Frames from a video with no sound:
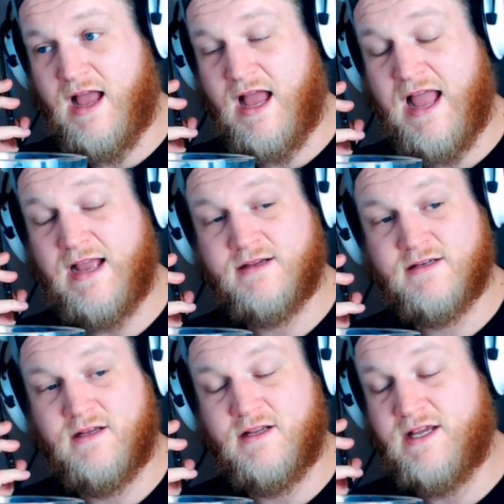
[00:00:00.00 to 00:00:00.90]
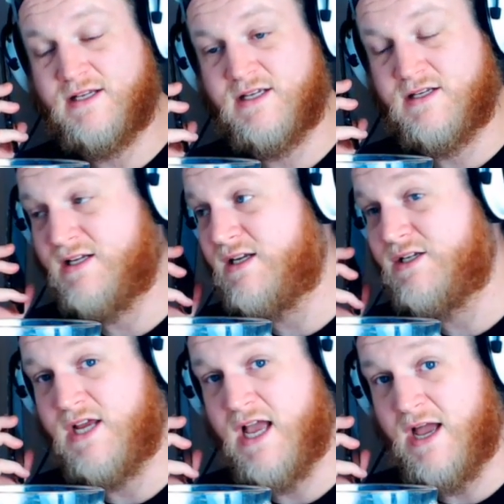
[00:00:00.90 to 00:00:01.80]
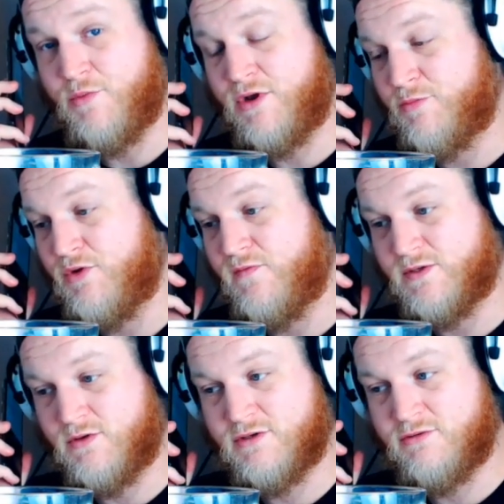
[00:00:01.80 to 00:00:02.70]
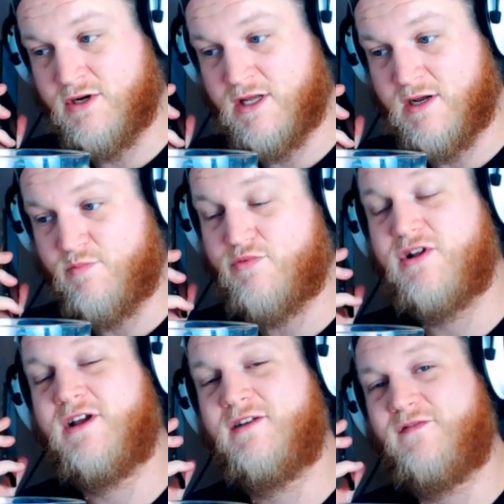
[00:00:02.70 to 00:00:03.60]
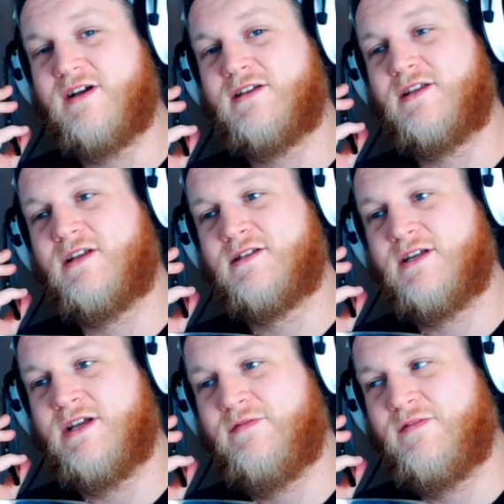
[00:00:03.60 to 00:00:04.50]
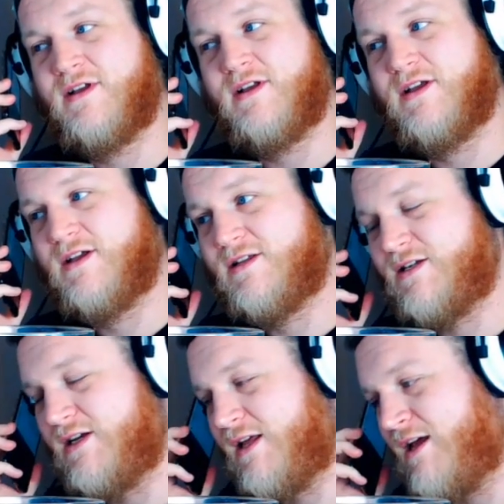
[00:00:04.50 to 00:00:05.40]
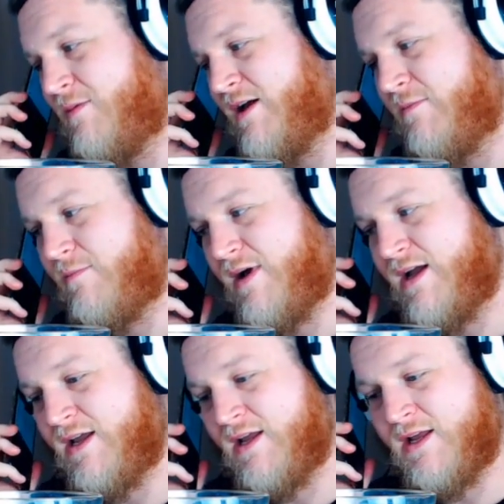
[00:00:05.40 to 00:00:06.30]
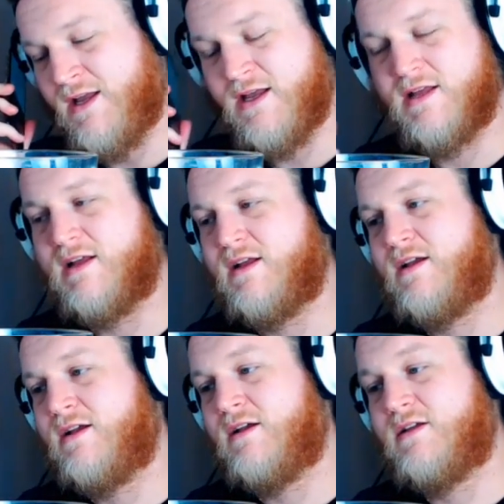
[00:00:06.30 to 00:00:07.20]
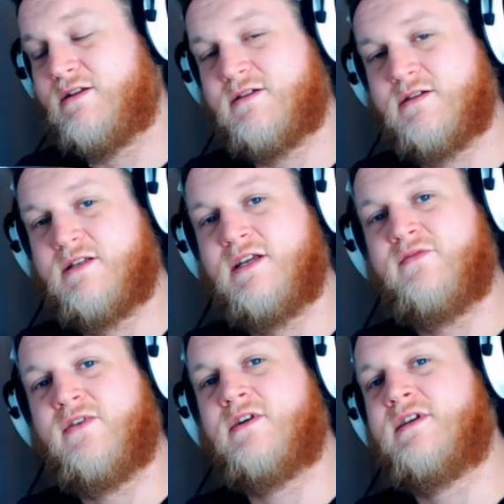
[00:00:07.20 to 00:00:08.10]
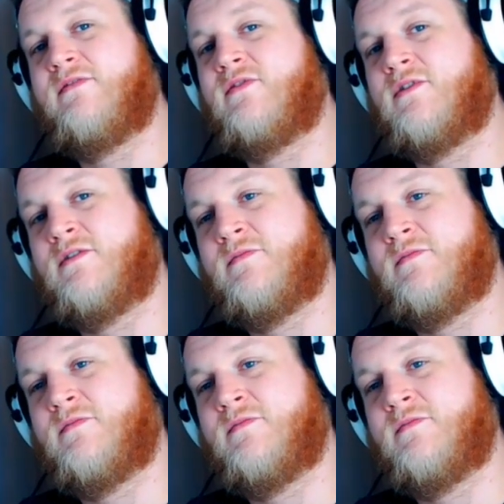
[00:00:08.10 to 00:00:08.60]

Excellent. It says yeah, and we can move it to Australia. Brilliant. Thanks a lot, Steve. See you later. Bye. Steve Oaks, everyone.